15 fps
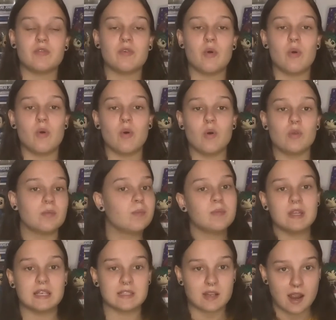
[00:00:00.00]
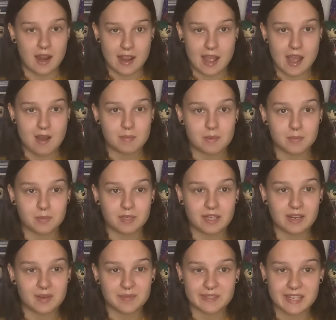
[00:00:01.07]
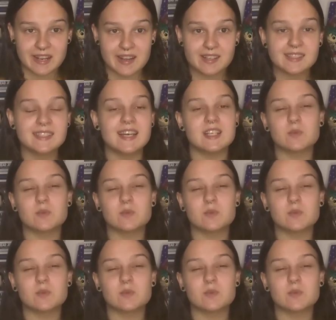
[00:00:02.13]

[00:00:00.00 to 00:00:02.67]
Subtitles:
for the entire album when it comes out.